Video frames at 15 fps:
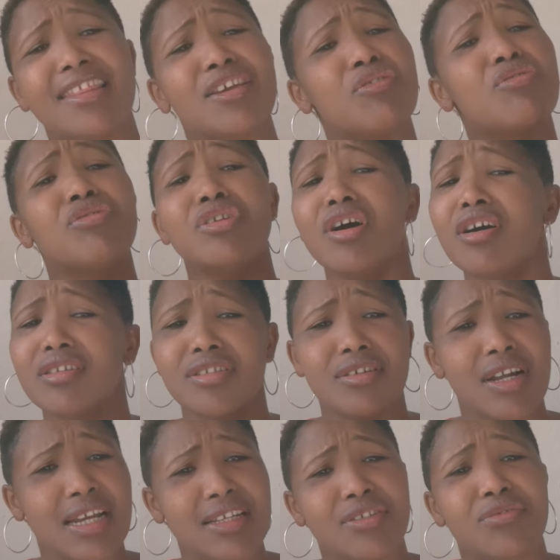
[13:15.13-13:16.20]
they could also
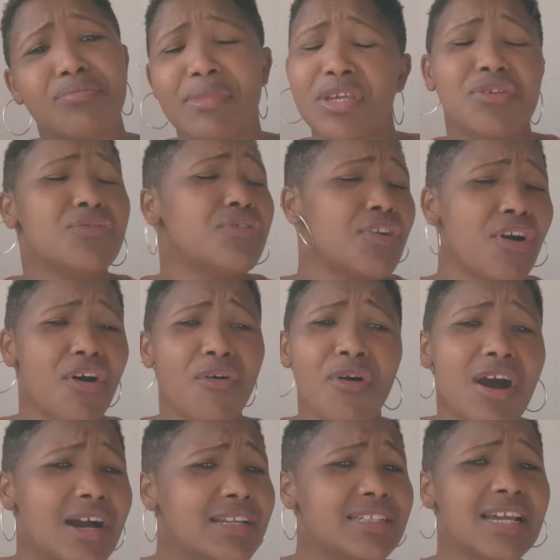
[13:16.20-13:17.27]
write to me, you know
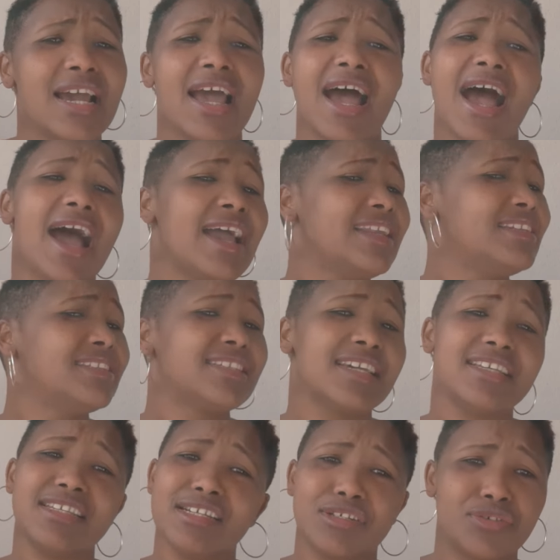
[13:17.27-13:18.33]
what, I
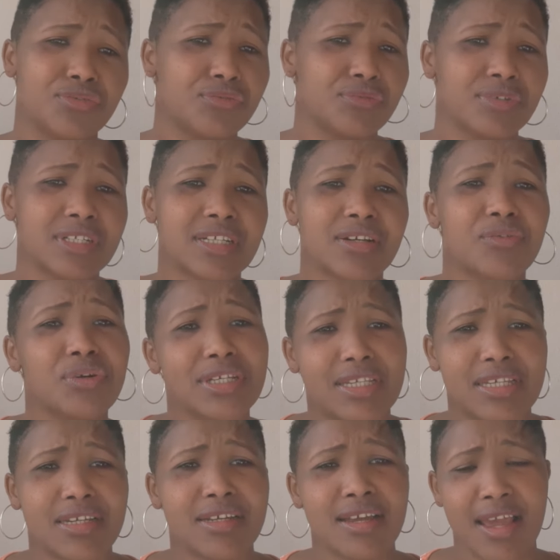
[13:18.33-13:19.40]
decided to
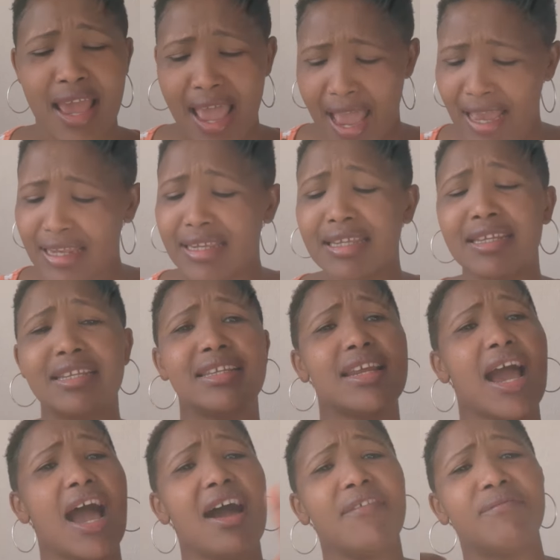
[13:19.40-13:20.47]
quit. I didn't
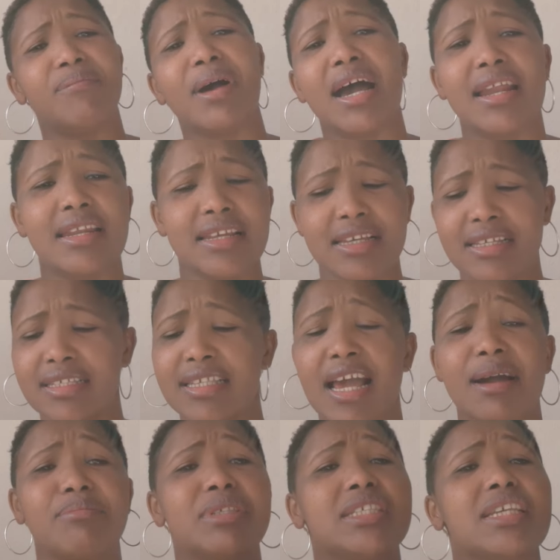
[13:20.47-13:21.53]
have money.
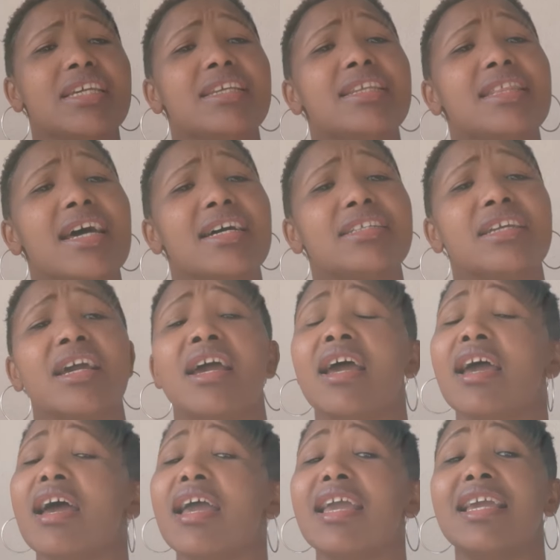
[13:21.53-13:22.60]
Some said that
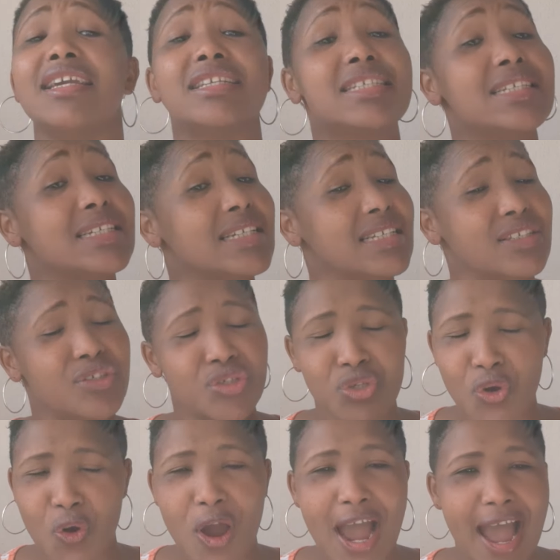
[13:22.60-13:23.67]
it is
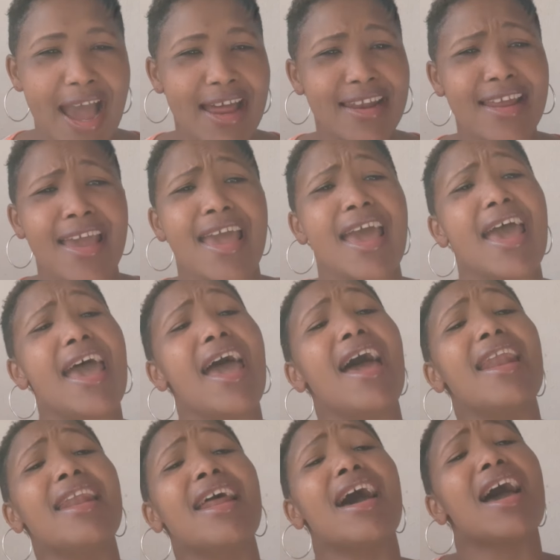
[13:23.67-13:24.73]
so hard.
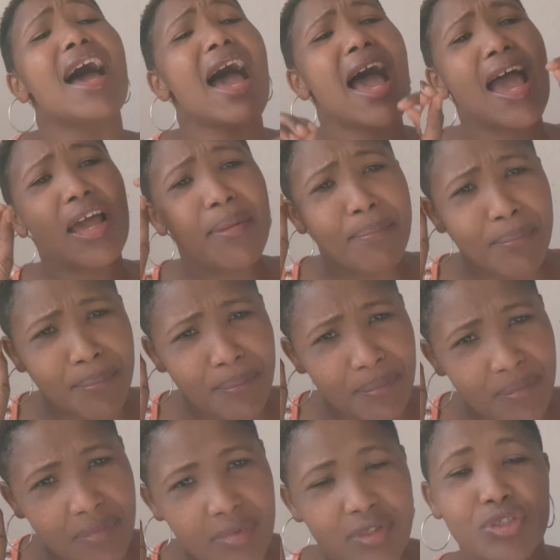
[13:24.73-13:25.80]
And
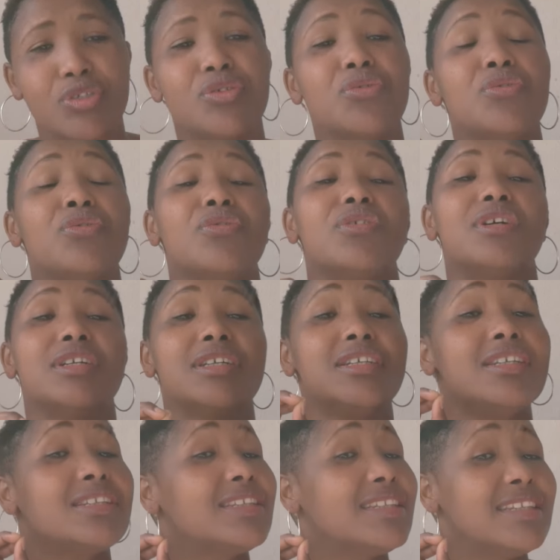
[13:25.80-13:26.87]
to...
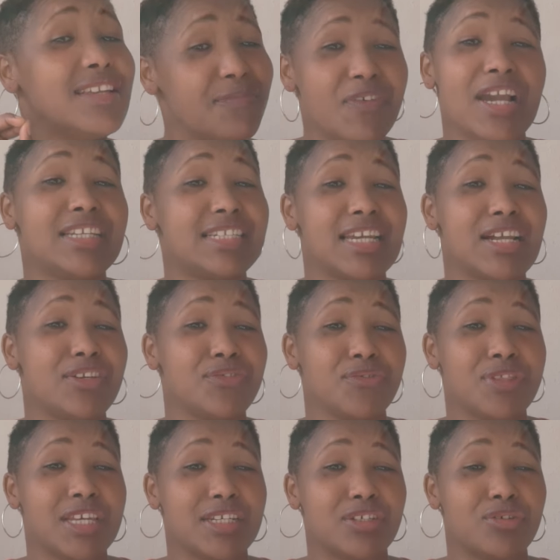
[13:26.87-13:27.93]
if I tell you
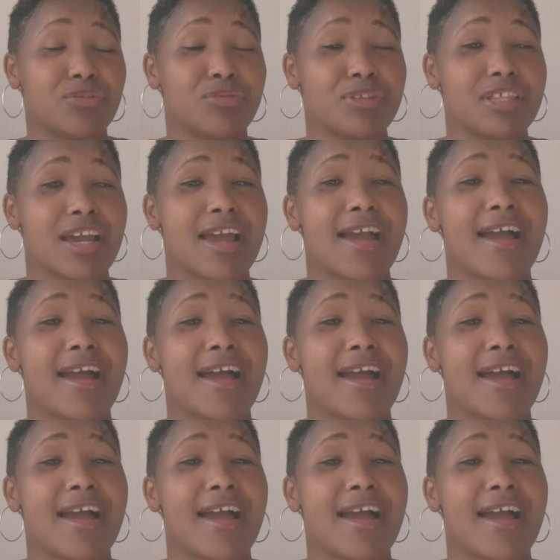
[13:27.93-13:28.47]
the truth,